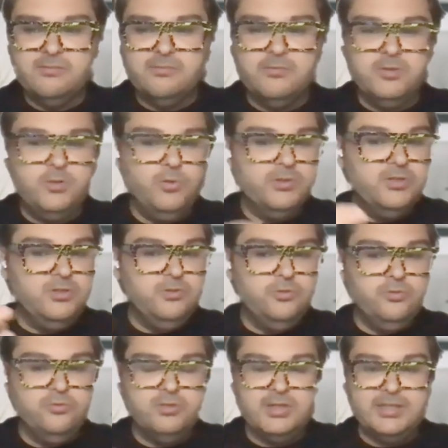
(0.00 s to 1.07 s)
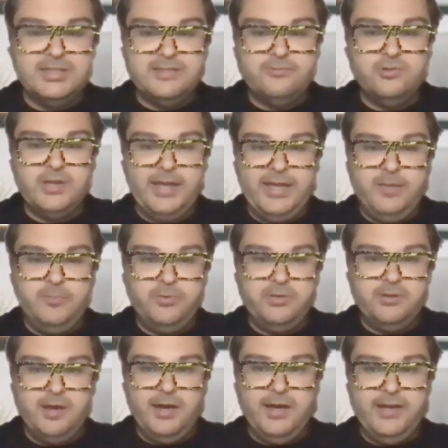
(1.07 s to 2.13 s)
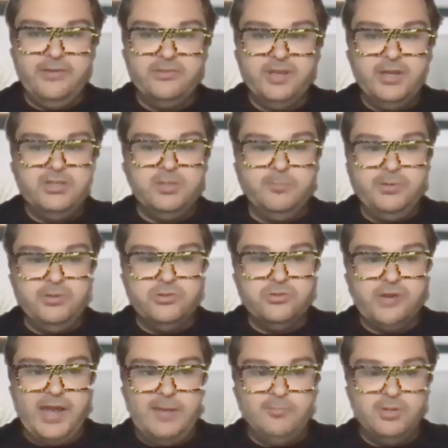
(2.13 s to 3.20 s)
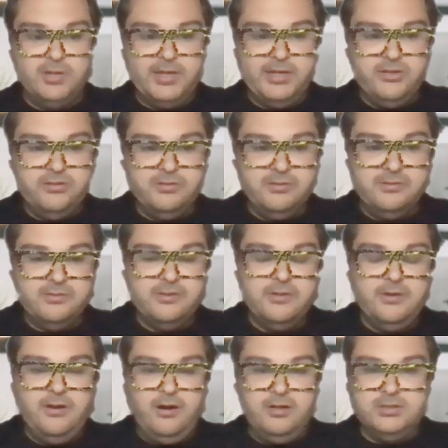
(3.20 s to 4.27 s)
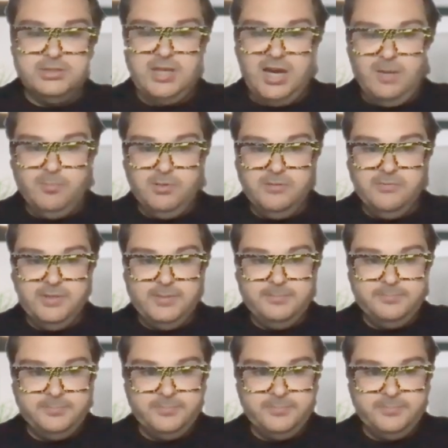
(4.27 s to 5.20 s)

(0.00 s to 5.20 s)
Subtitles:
You would use the different APIs to build your applications on top of it.